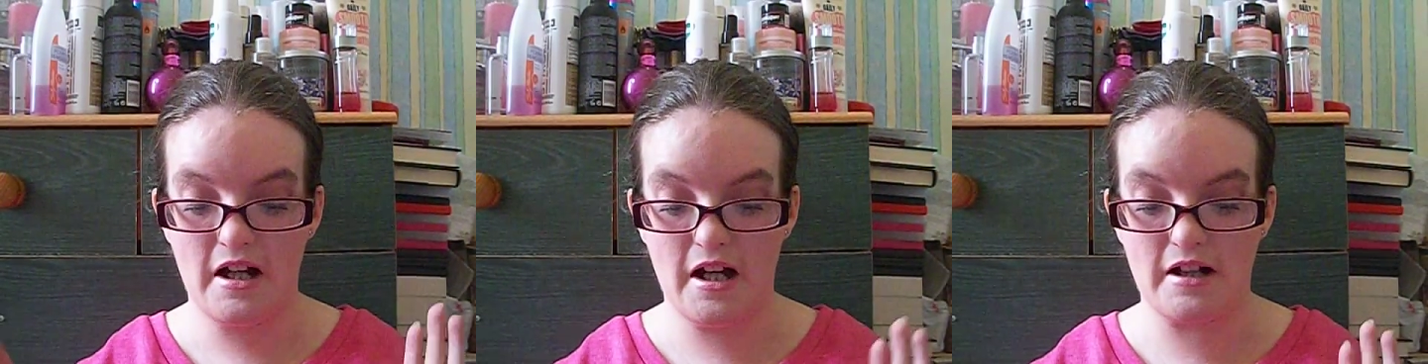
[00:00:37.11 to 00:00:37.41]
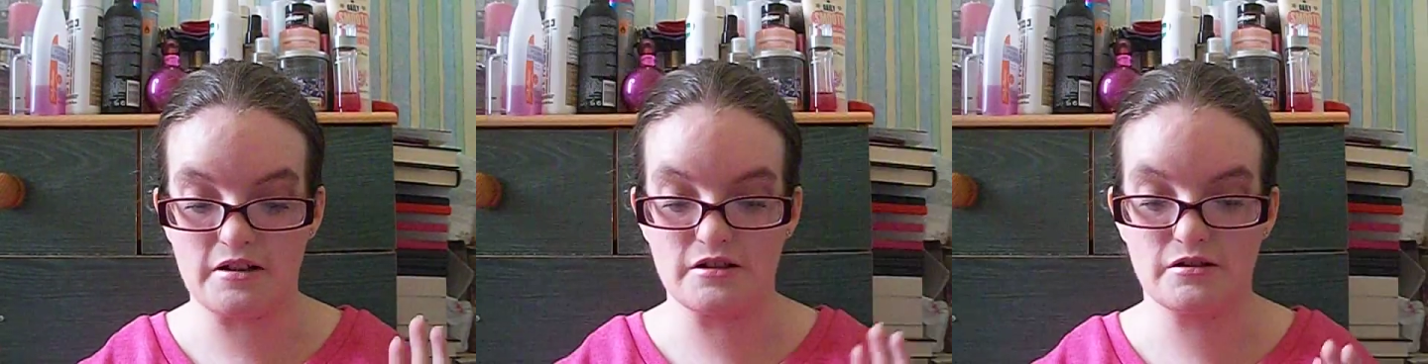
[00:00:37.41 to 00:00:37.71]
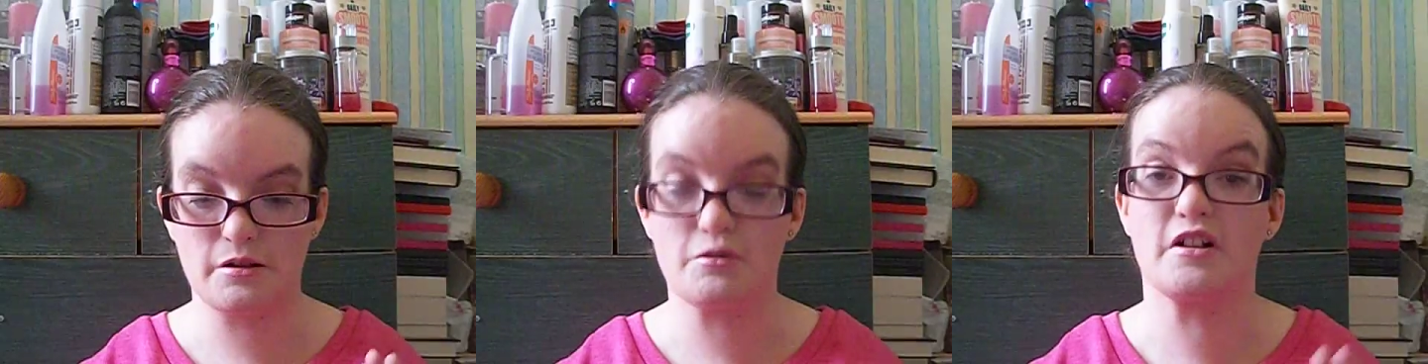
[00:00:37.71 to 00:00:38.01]
and
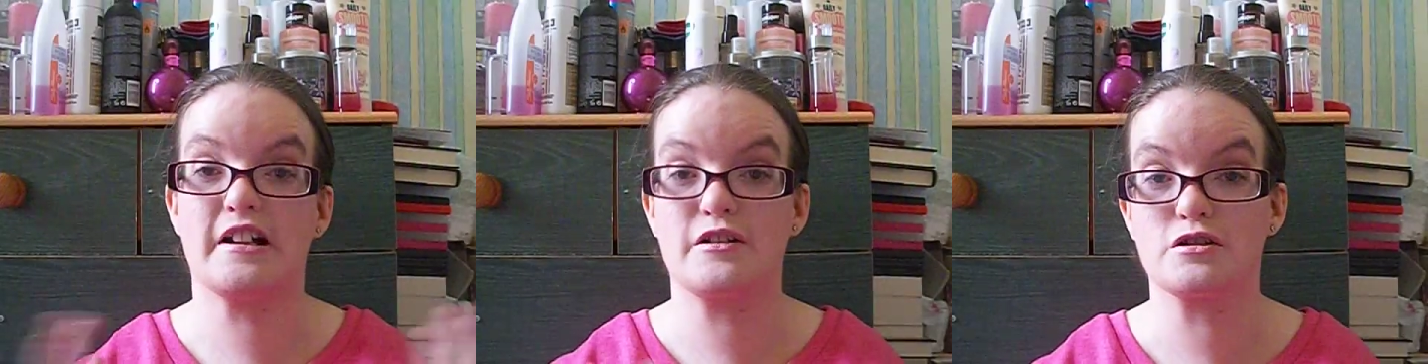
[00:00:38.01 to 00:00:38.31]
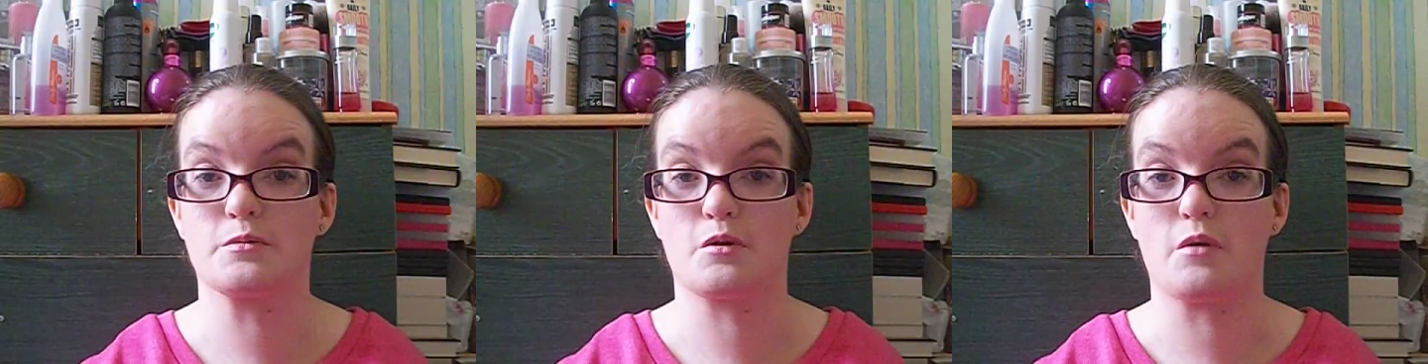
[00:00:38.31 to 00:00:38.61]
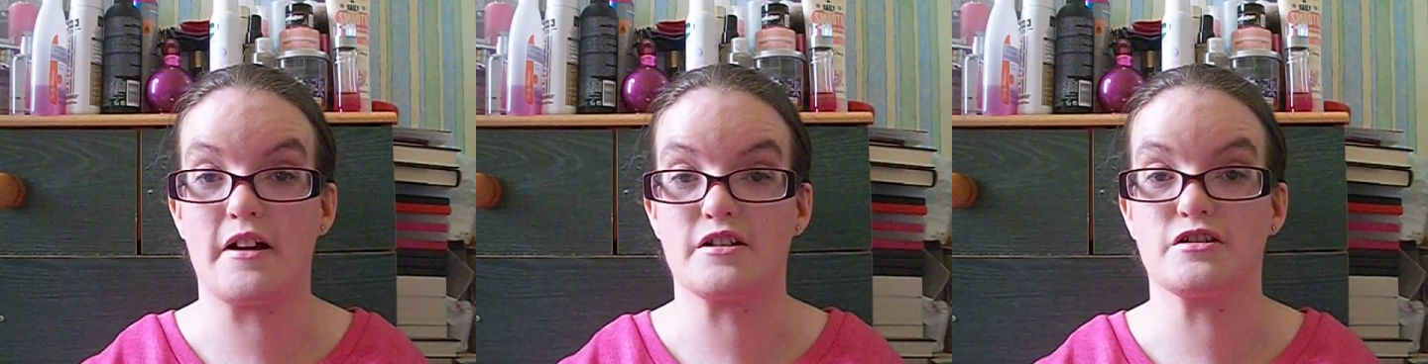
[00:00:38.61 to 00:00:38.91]
I'm going to give some
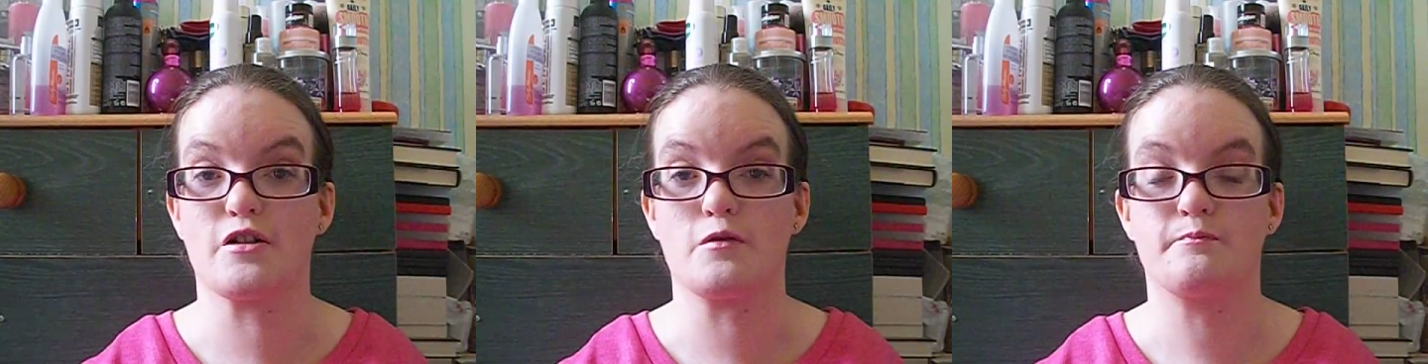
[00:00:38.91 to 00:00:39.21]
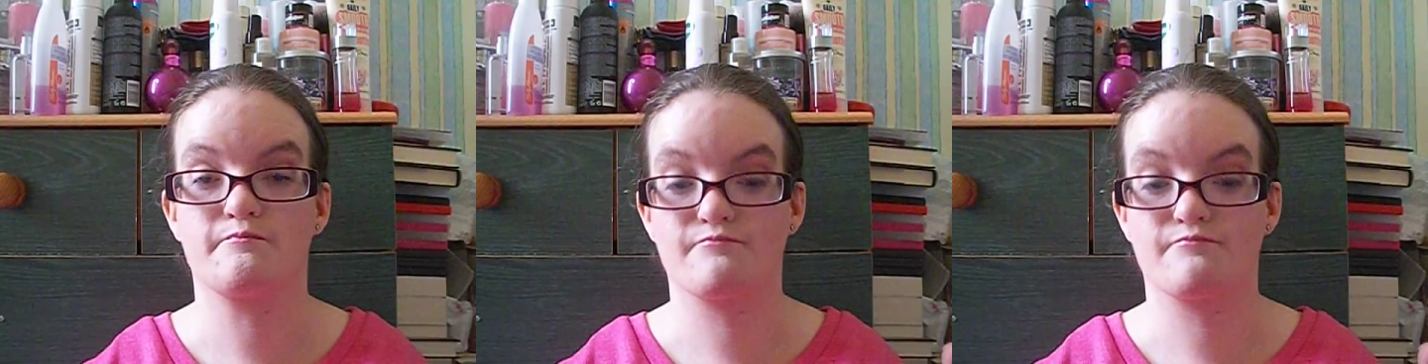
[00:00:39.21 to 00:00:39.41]
away, so,